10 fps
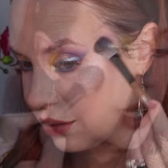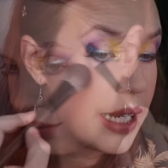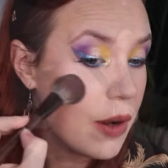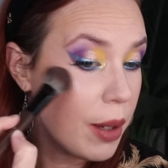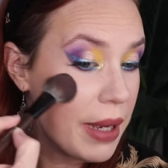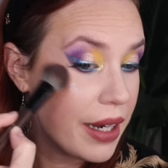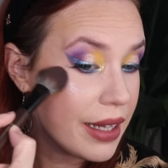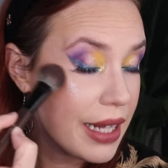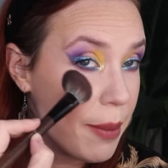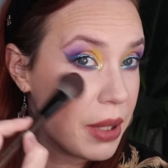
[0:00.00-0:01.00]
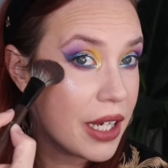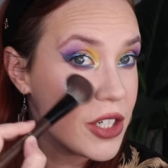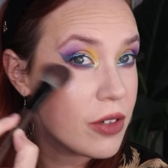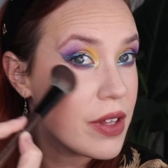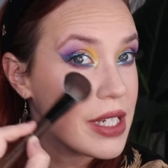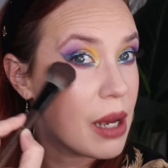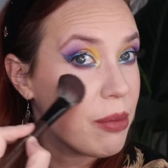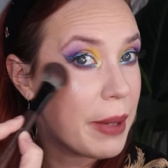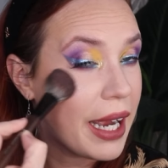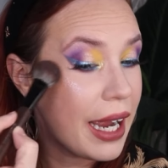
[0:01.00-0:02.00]
And now I'm adding that blush over the top
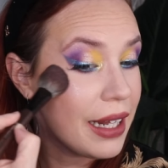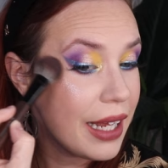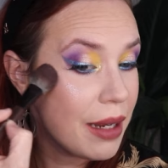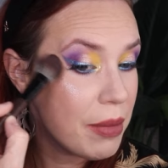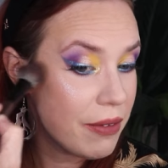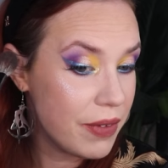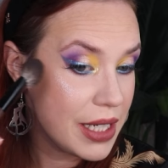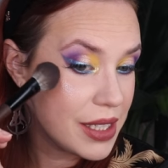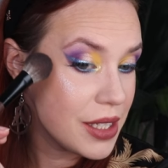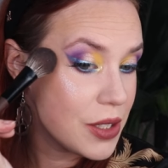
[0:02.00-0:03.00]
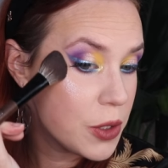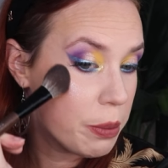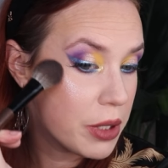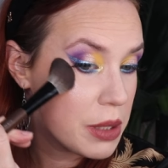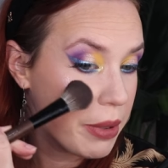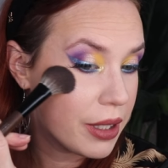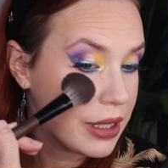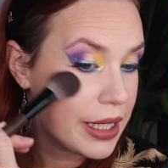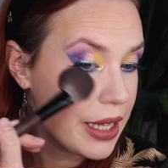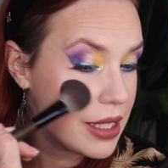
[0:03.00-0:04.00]
of my highlight. My face is super
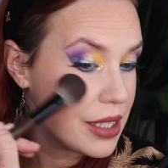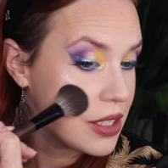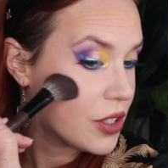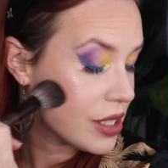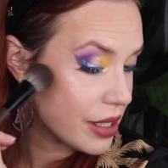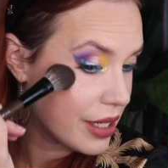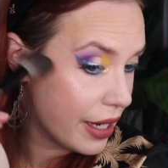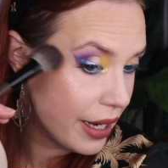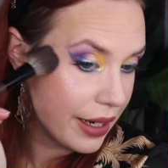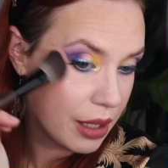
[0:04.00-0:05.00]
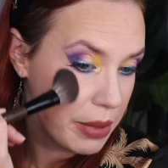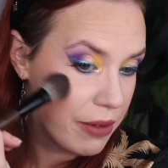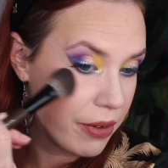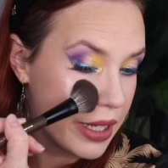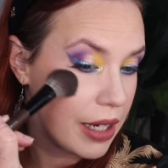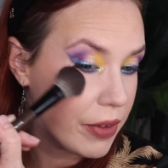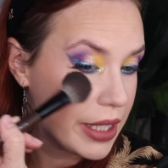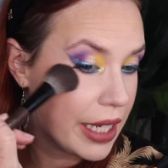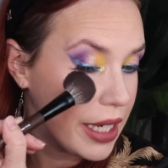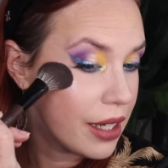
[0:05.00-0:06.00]
sparkly. This is just not gonna be for the
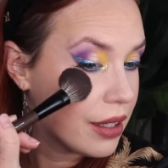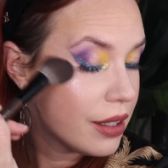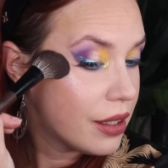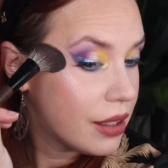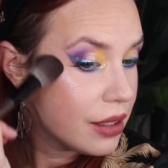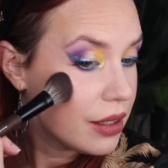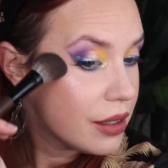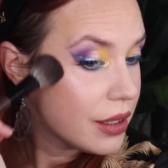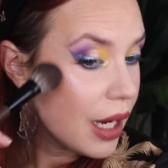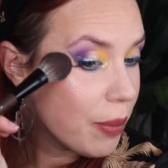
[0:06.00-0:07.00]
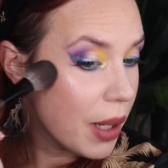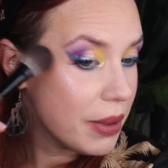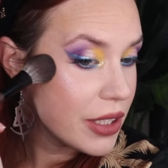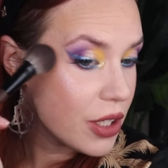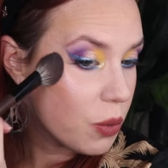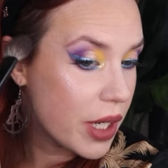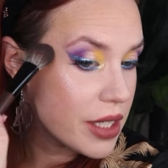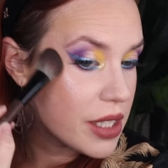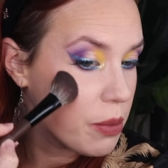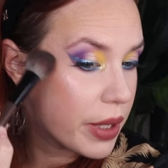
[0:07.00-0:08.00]
everyday. I probably should have
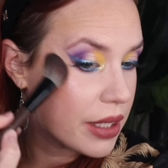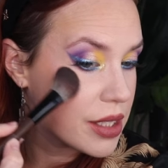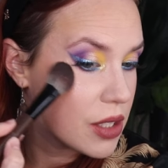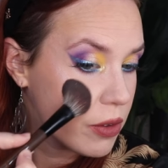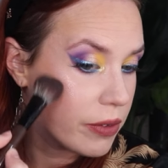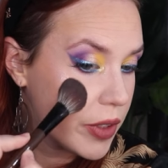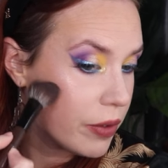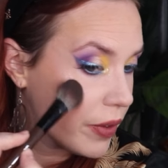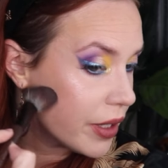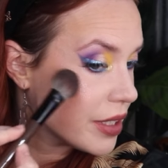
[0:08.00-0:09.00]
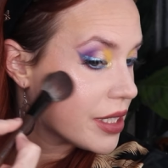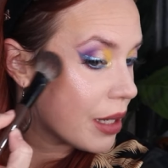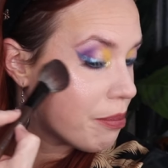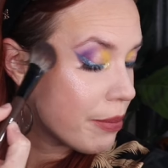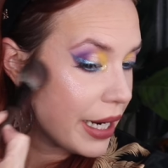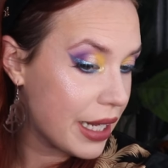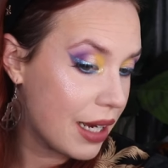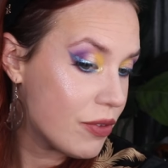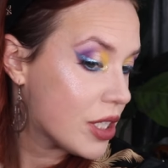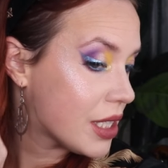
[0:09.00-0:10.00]
watched someone else's review first. I might
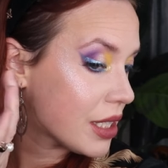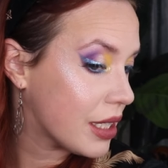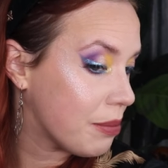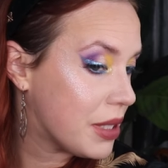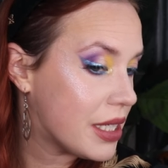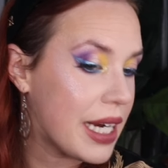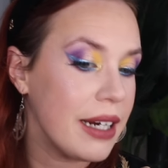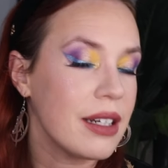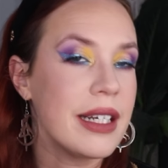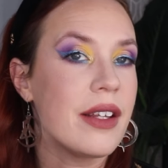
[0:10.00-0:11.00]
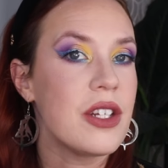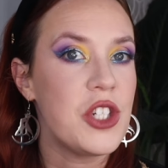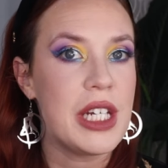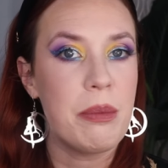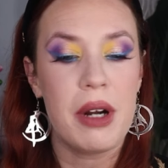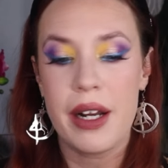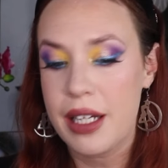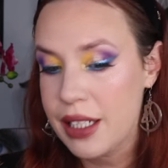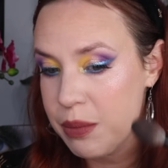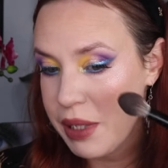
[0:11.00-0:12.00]
have just skipped entirely on the cheek
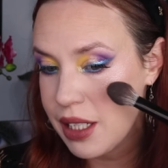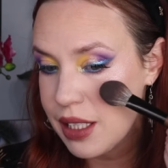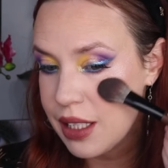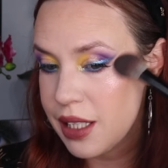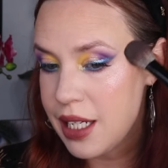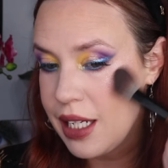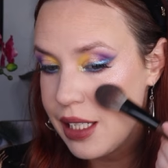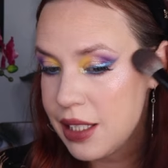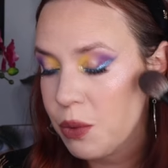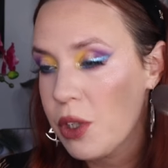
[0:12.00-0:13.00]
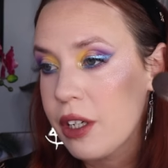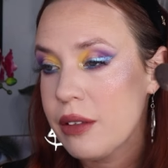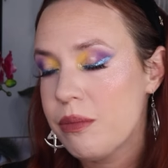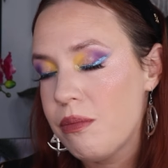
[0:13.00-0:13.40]
products because these, well,